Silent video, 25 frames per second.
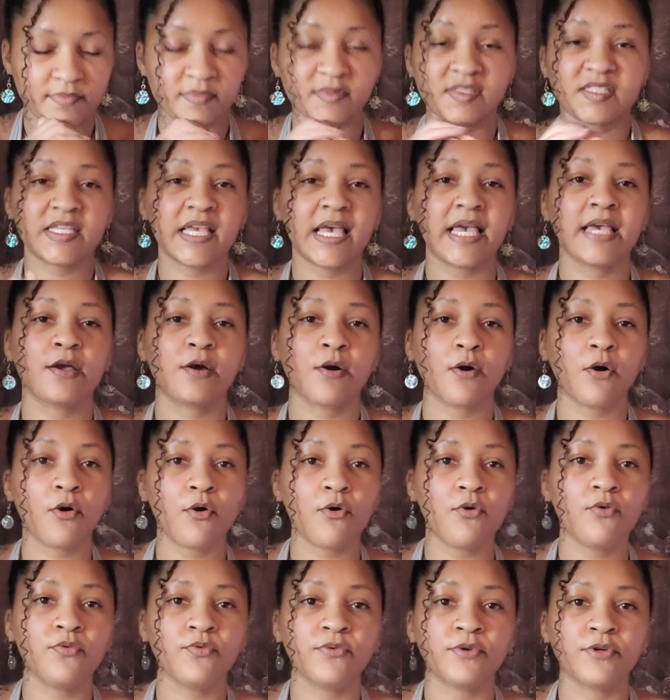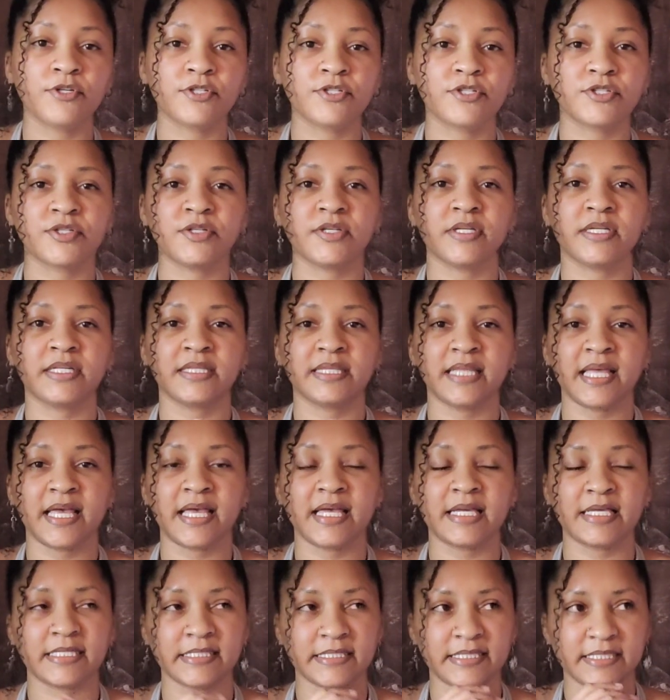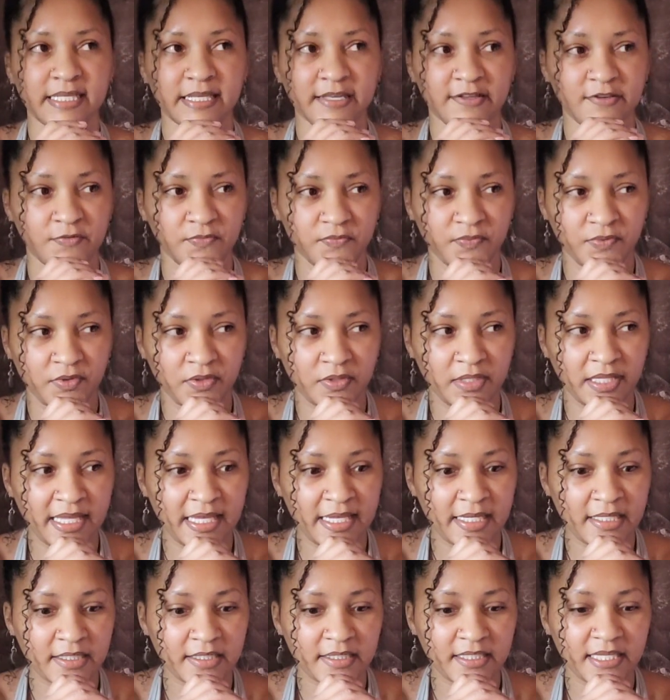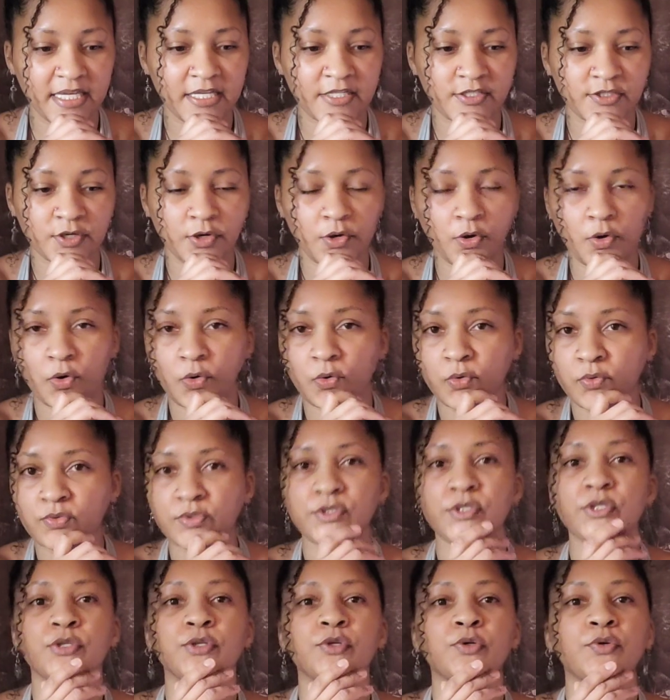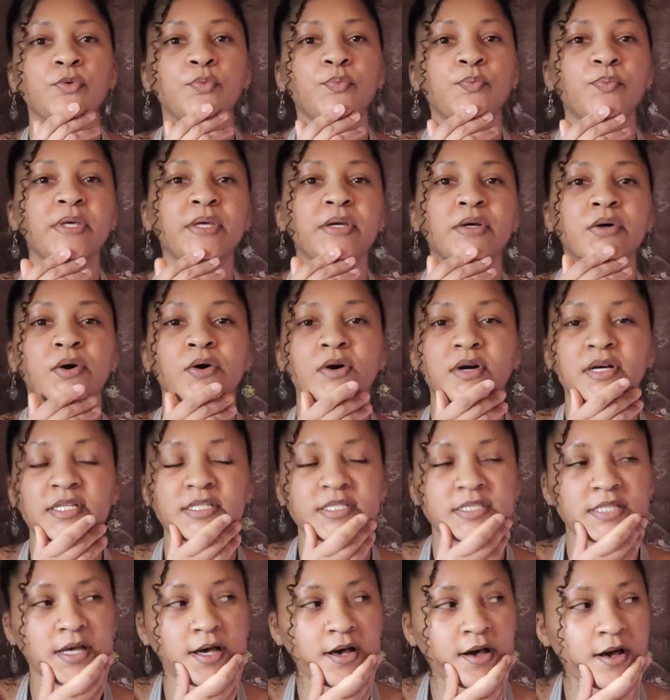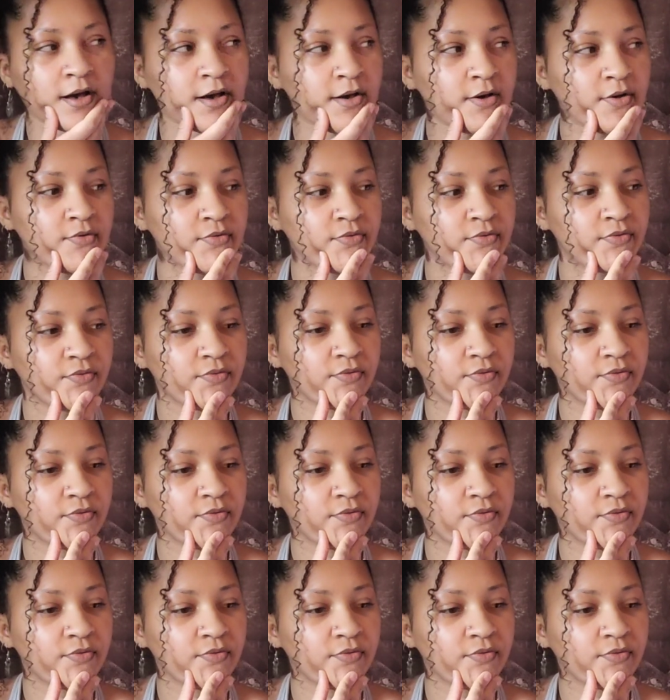take over certain things and feel like things are owed to you because of